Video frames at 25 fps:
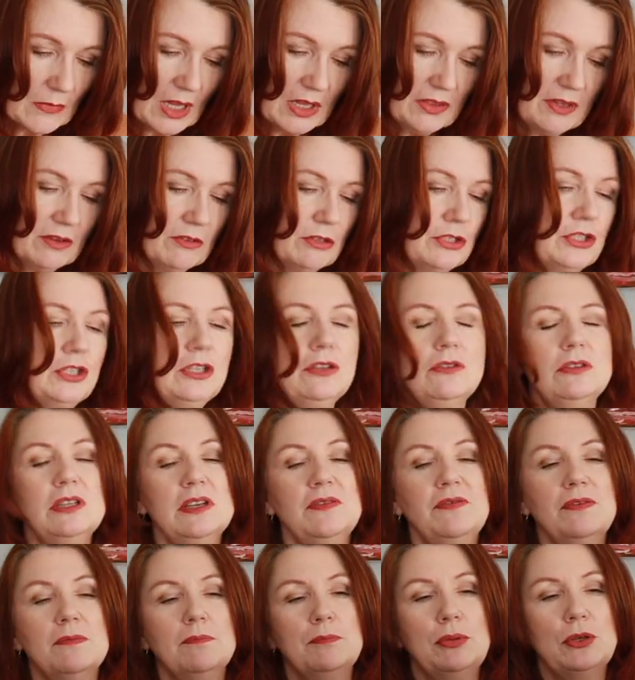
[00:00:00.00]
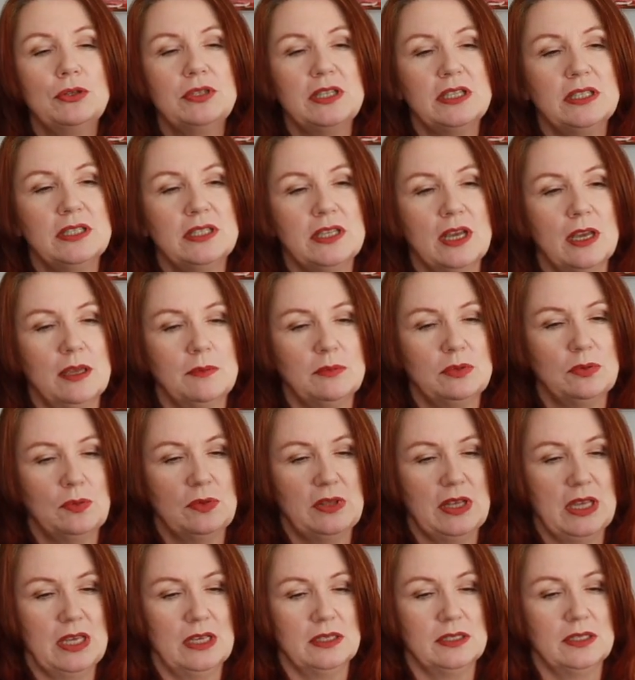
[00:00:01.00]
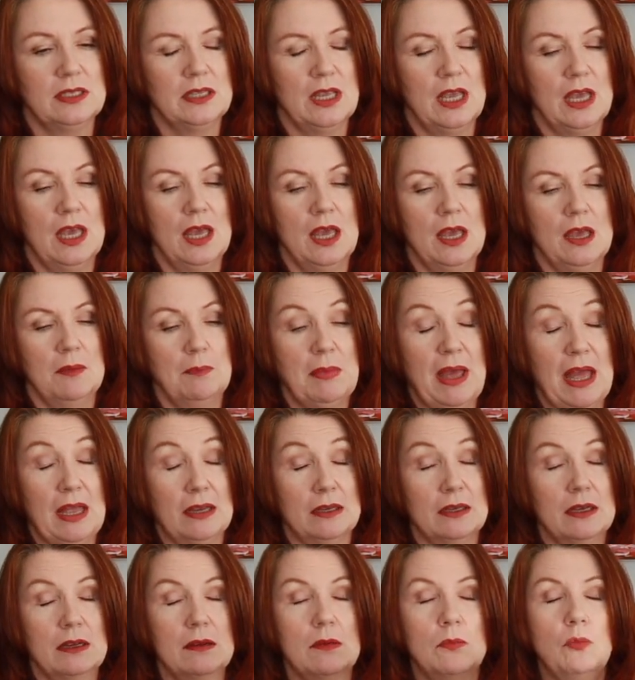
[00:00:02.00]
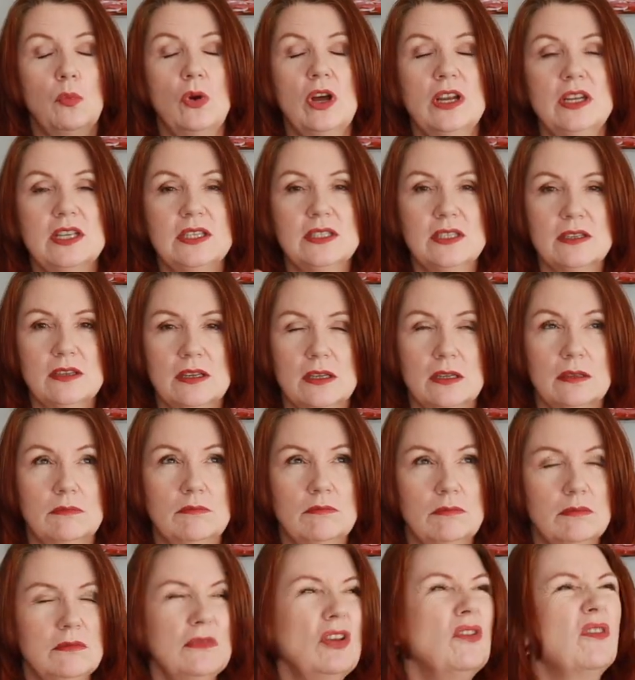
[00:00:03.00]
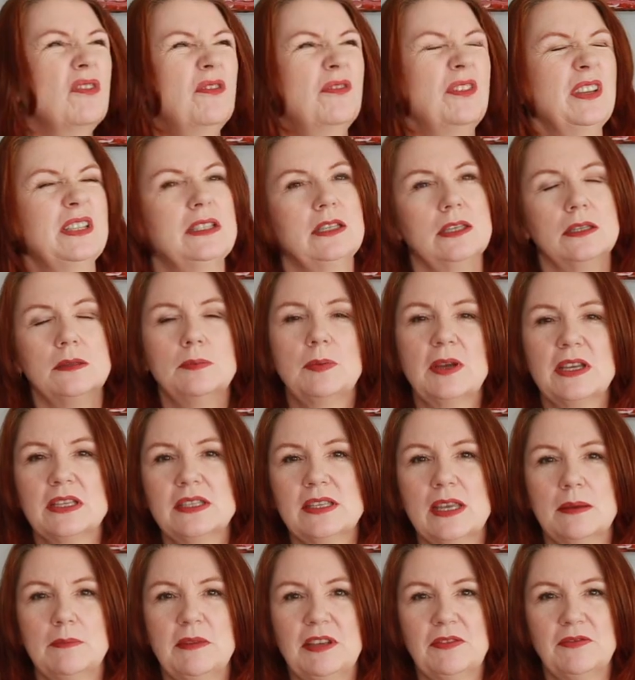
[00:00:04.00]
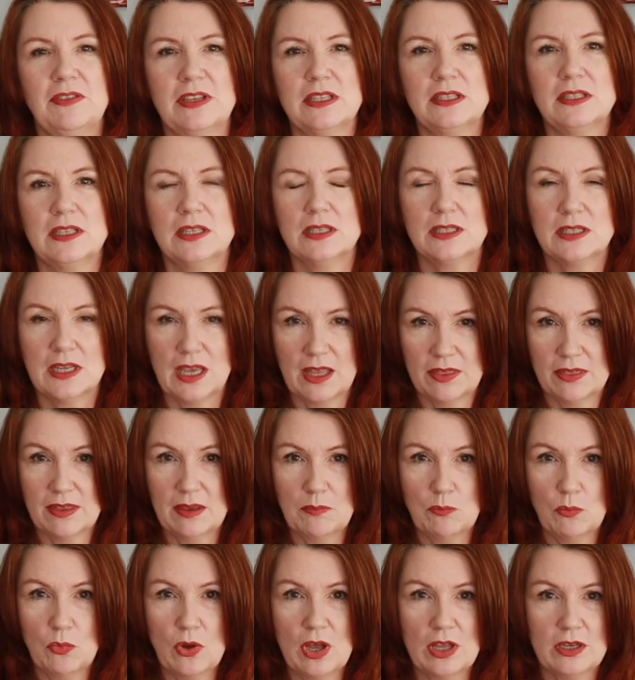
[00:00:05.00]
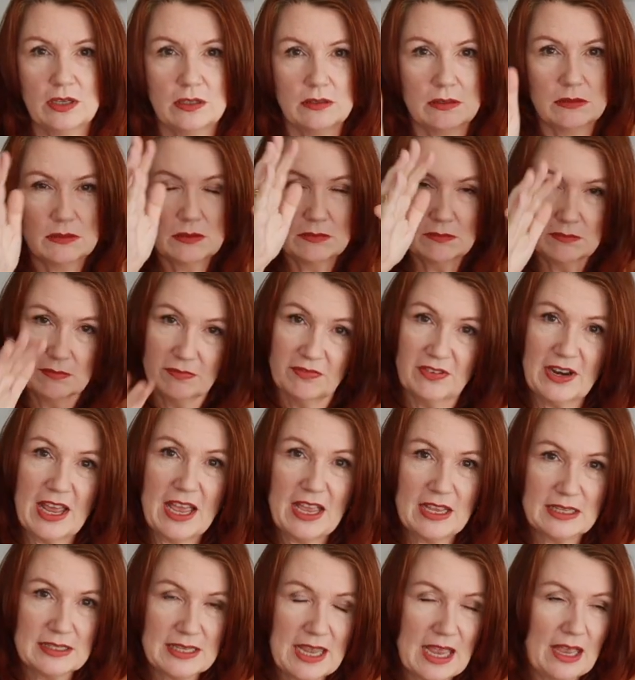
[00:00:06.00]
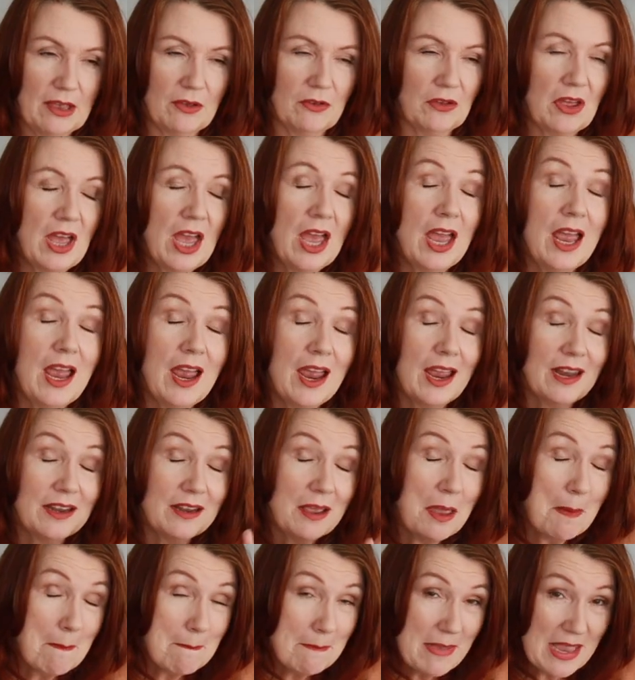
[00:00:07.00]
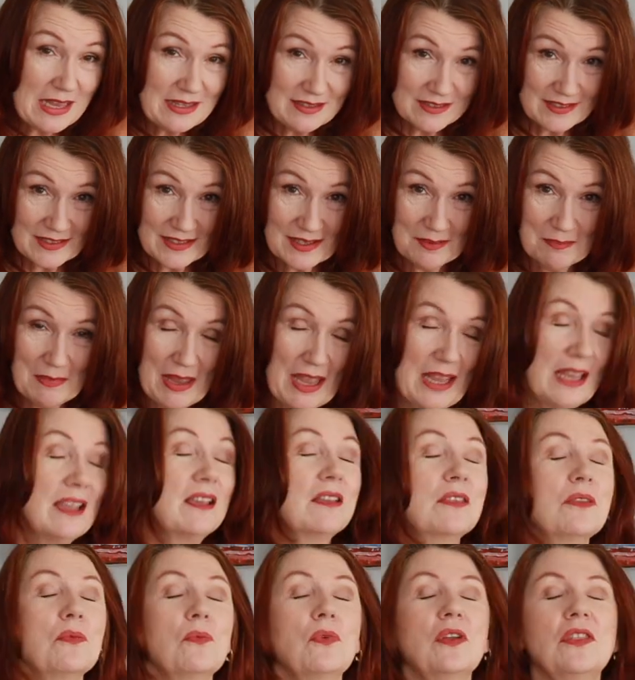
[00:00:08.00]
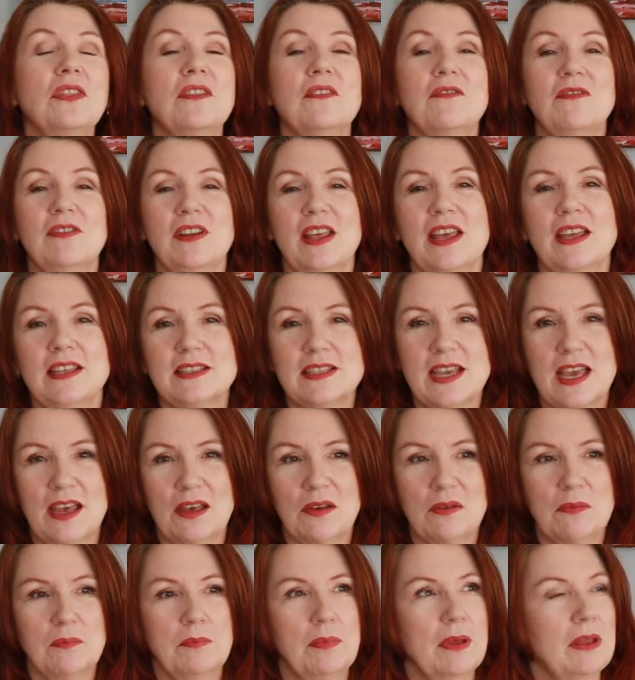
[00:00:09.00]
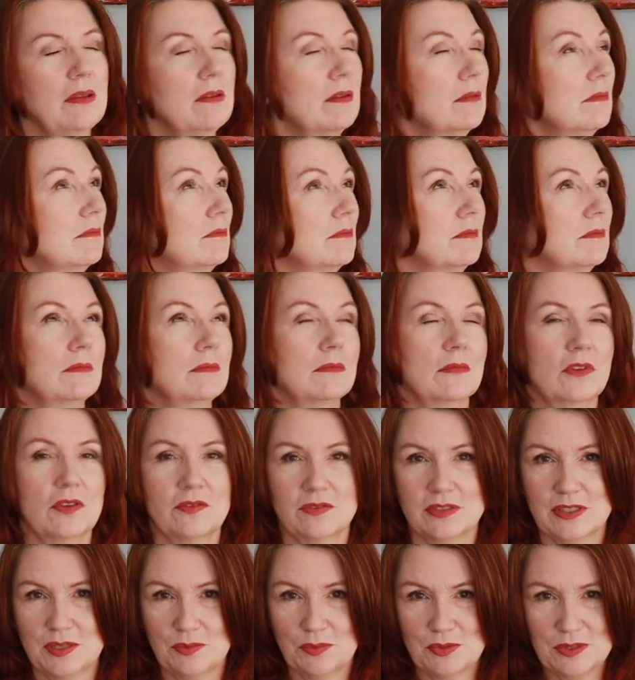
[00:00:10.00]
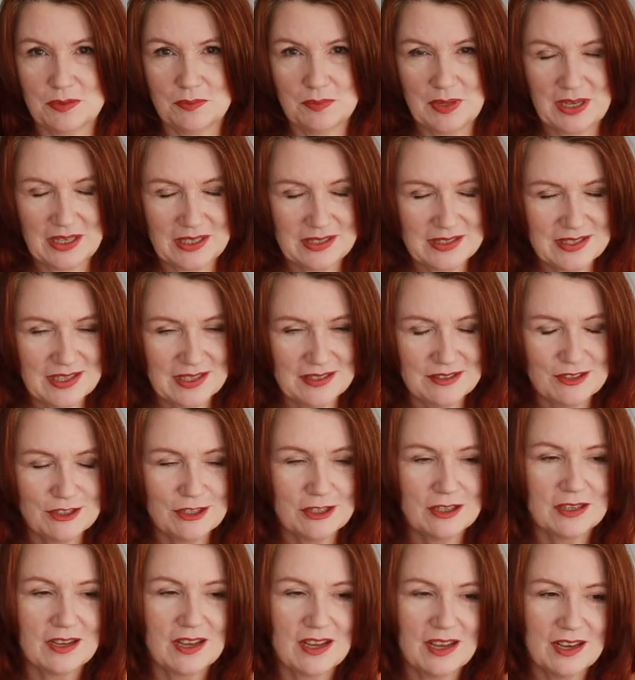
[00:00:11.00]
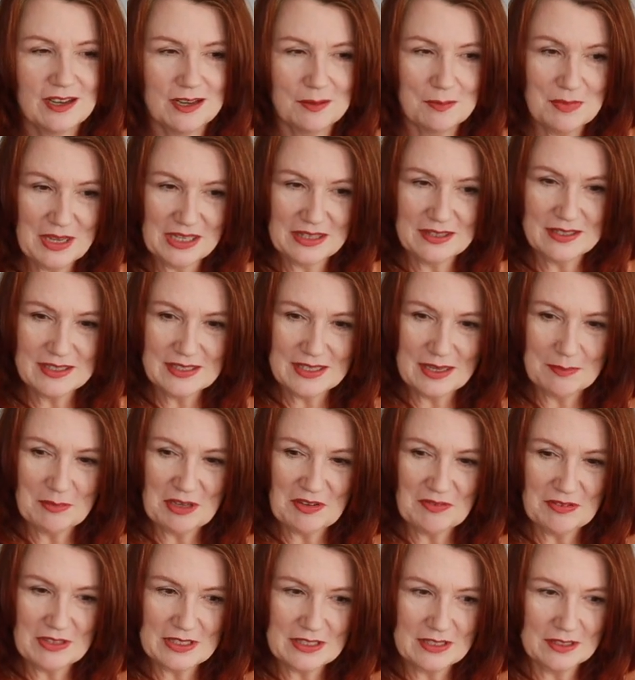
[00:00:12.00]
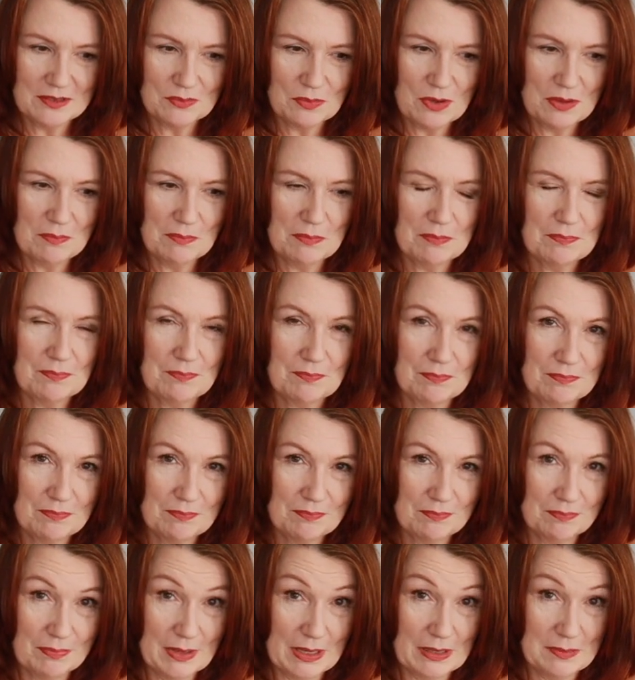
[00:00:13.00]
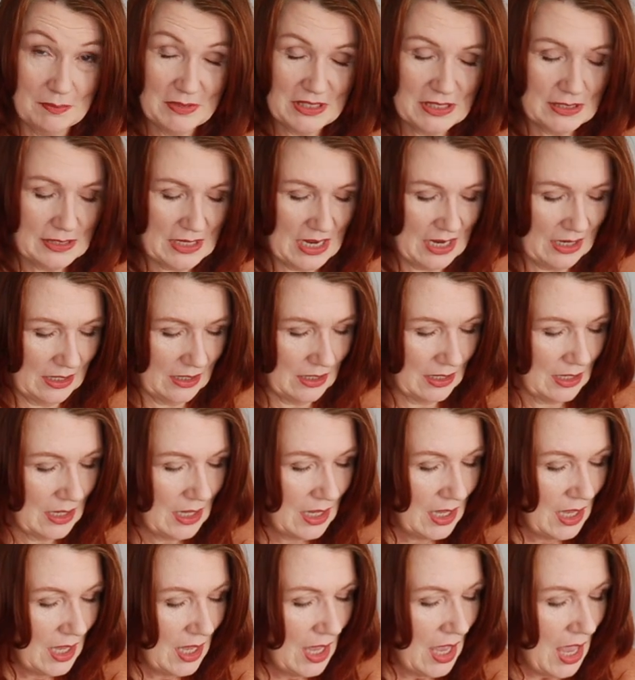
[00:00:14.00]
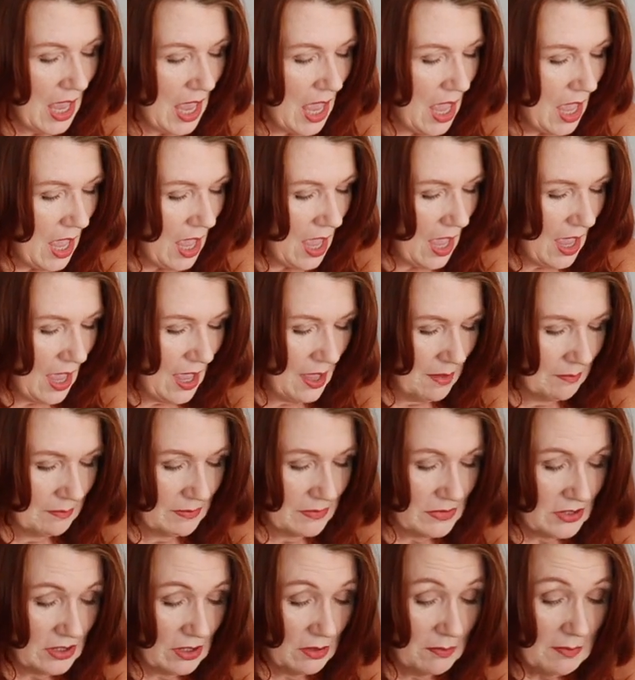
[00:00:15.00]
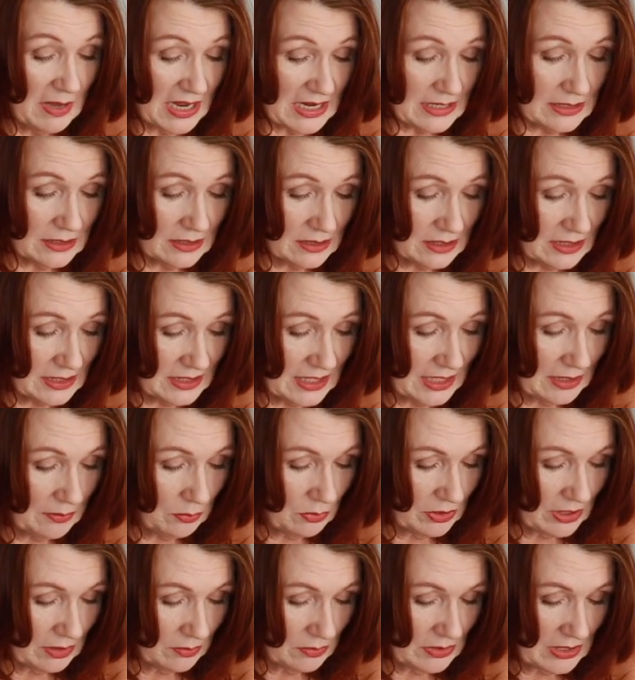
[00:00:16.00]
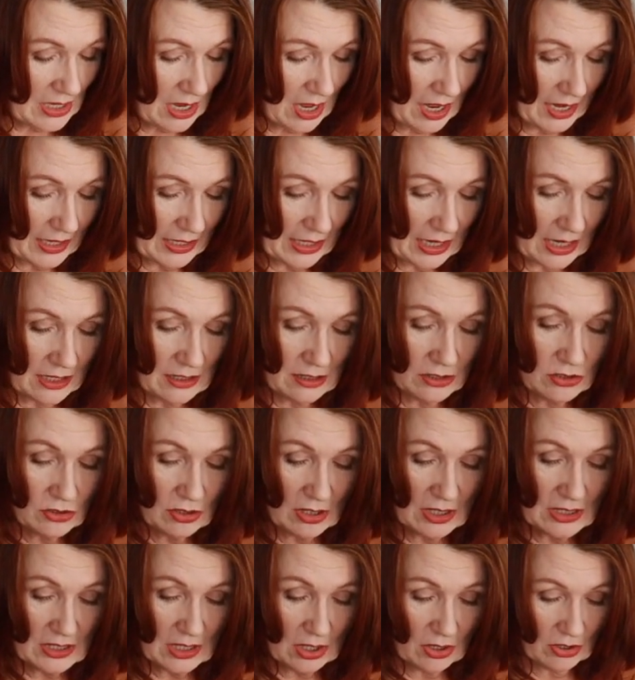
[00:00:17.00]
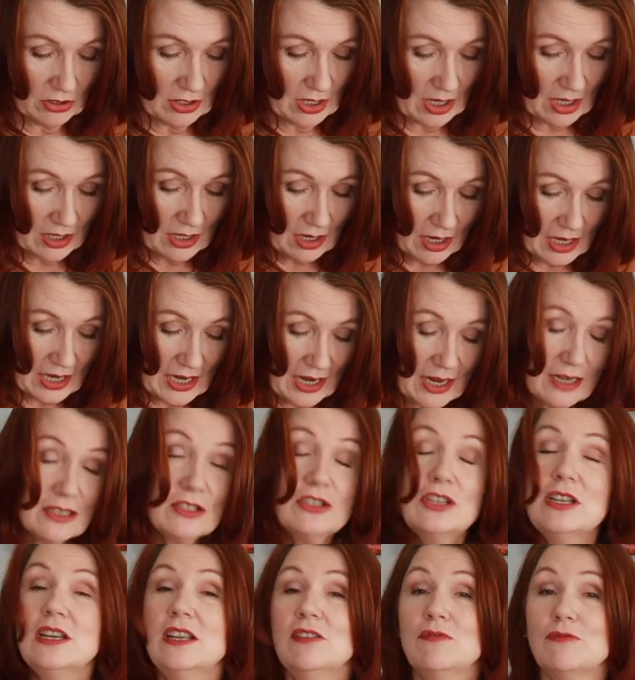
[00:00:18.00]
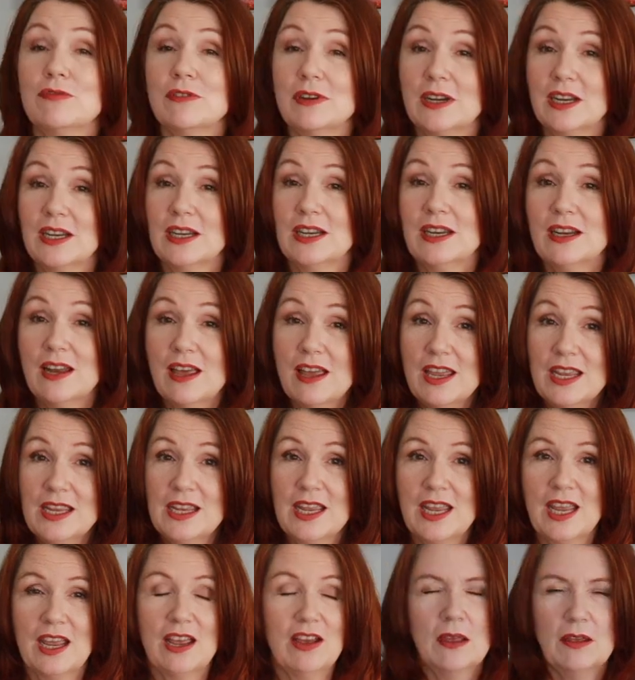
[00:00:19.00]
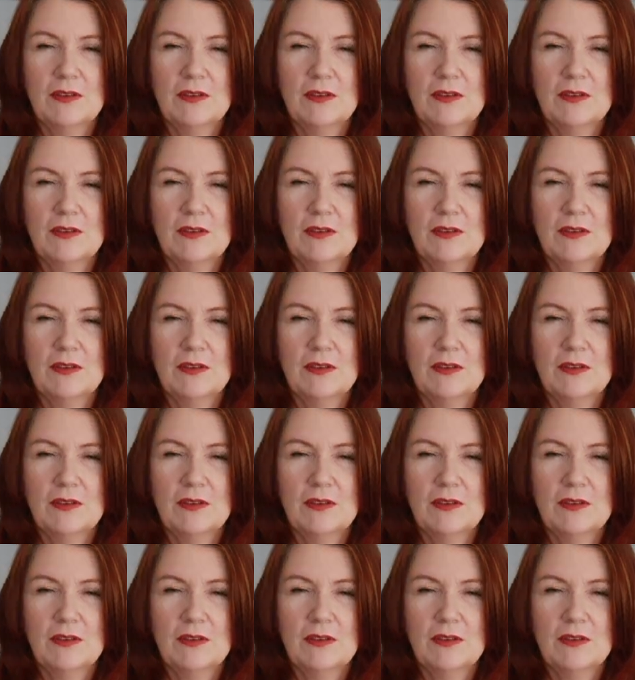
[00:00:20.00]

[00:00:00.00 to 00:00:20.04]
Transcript: There are two different bodice types with this pattern, and one is a not fitted but a semi-fitted, and then one flares out, and I meant to make the one that flared out, but obviously wasn't paying attention, and I made the semi-fitted one by mistake. So I made it to see what it was like, and I tried it on, and I actually really like it.